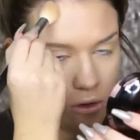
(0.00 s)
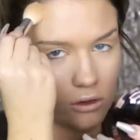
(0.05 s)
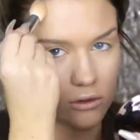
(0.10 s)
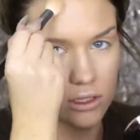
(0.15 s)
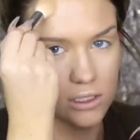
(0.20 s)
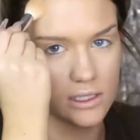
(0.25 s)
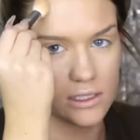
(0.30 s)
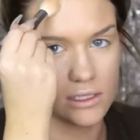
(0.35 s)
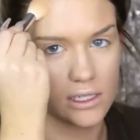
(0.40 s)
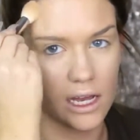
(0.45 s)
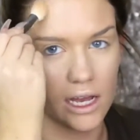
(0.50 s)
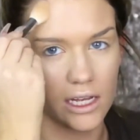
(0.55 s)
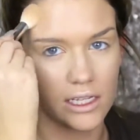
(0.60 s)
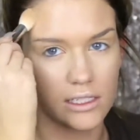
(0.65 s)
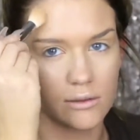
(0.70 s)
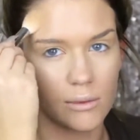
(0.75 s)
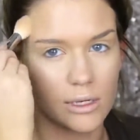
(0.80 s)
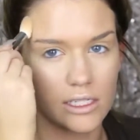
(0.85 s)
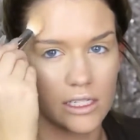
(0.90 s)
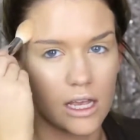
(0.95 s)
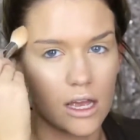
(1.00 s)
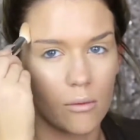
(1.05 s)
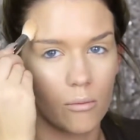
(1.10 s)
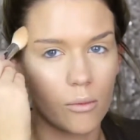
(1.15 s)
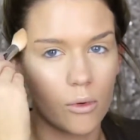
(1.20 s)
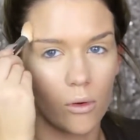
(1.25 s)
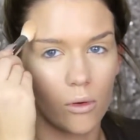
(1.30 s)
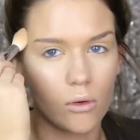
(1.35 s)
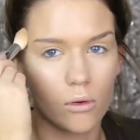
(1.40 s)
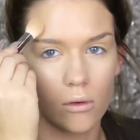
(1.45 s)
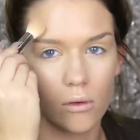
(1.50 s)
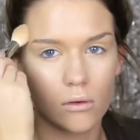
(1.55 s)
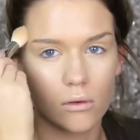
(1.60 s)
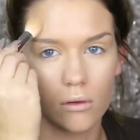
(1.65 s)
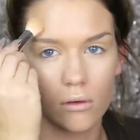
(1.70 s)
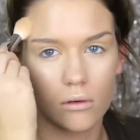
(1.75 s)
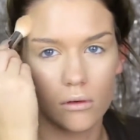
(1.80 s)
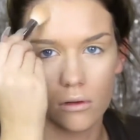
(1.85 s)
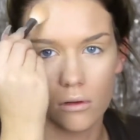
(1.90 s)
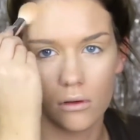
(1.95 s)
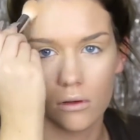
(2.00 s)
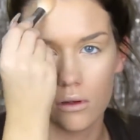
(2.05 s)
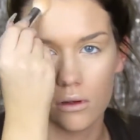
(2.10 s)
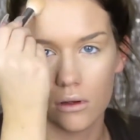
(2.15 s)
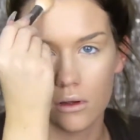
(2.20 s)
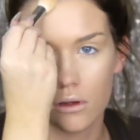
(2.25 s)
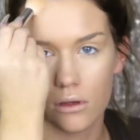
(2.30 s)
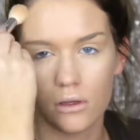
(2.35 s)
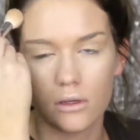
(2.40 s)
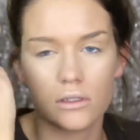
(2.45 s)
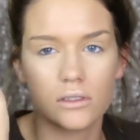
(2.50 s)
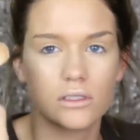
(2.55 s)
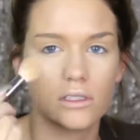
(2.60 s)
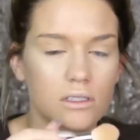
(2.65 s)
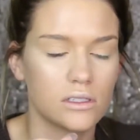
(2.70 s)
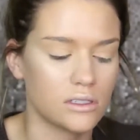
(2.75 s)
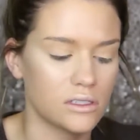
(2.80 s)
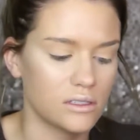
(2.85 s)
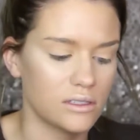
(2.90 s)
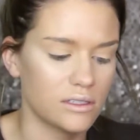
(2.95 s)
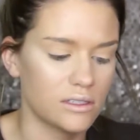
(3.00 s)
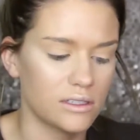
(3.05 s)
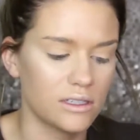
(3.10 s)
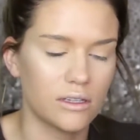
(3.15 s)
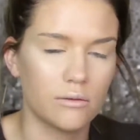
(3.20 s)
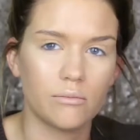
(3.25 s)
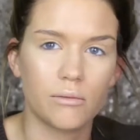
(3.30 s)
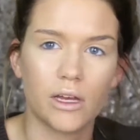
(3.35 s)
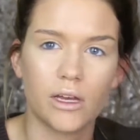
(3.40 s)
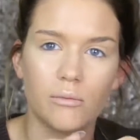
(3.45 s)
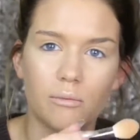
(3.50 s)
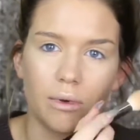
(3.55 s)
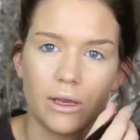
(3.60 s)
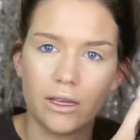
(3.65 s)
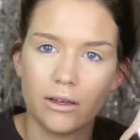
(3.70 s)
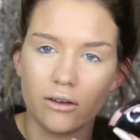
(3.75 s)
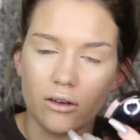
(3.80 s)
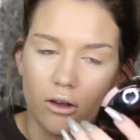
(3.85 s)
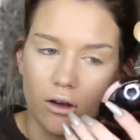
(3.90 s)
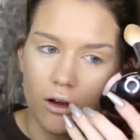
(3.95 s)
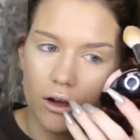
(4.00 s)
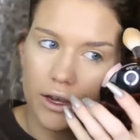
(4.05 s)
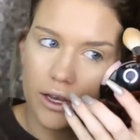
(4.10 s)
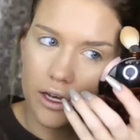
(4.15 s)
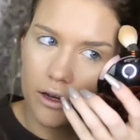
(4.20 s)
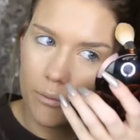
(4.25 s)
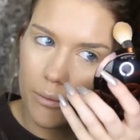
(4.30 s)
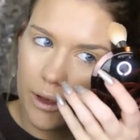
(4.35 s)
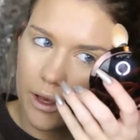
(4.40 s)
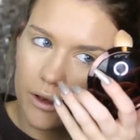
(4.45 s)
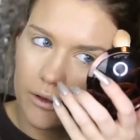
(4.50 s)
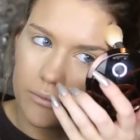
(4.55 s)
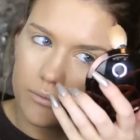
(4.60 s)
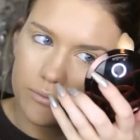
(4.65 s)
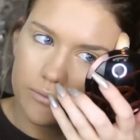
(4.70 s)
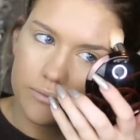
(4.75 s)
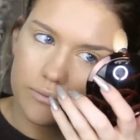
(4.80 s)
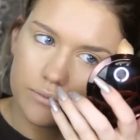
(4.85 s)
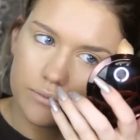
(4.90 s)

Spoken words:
along the sides of my temple just to slim my big noggin a bit.